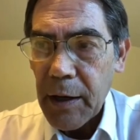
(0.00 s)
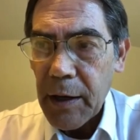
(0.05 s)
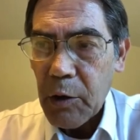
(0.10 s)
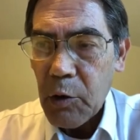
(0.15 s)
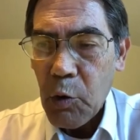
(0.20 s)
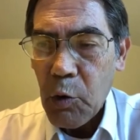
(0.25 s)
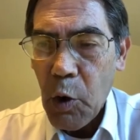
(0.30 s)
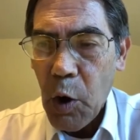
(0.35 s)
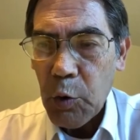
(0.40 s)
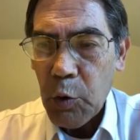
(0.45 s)

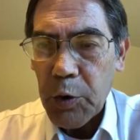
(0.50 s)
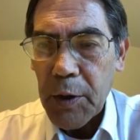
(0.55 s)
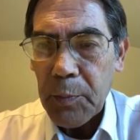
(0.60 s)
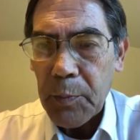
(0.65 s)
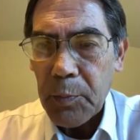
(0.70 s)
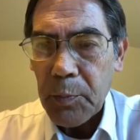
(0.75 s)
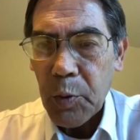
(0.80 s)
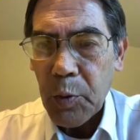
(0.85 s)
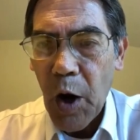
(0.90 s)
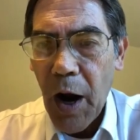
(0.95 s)
quote the
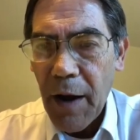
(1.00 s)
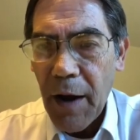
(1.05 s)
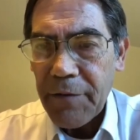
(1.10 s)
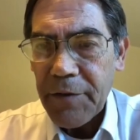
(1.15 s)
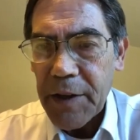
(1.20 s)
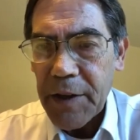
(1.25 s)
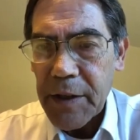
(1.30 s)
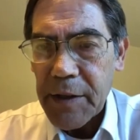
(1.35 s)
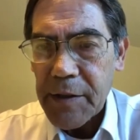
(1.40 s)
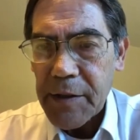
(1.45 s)

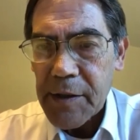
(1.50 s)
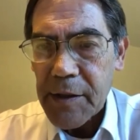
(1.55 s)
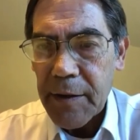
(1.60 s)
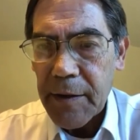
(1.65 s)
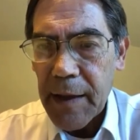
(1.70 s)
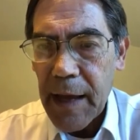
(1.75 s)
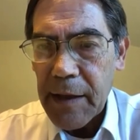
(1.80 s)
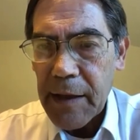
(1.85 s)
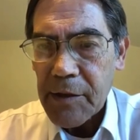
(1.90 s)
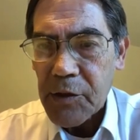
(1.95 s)
prophets and
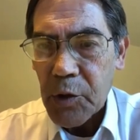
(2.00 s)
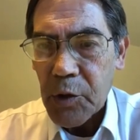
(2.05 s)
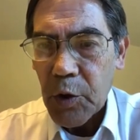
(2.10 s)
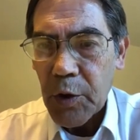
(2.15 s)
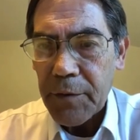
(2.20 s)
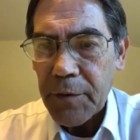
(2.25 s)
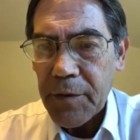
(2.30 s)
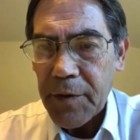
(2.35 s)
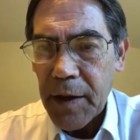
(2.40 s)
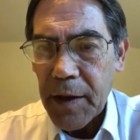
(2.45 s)
that sort
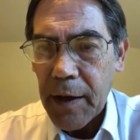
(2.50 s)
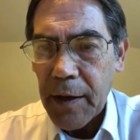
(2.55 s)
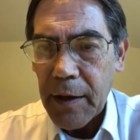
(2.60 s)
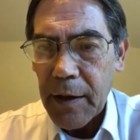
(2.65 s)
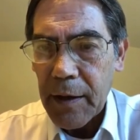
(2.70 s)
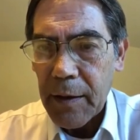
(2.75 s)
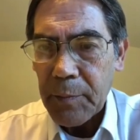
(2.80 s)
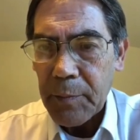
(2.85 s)
of thing,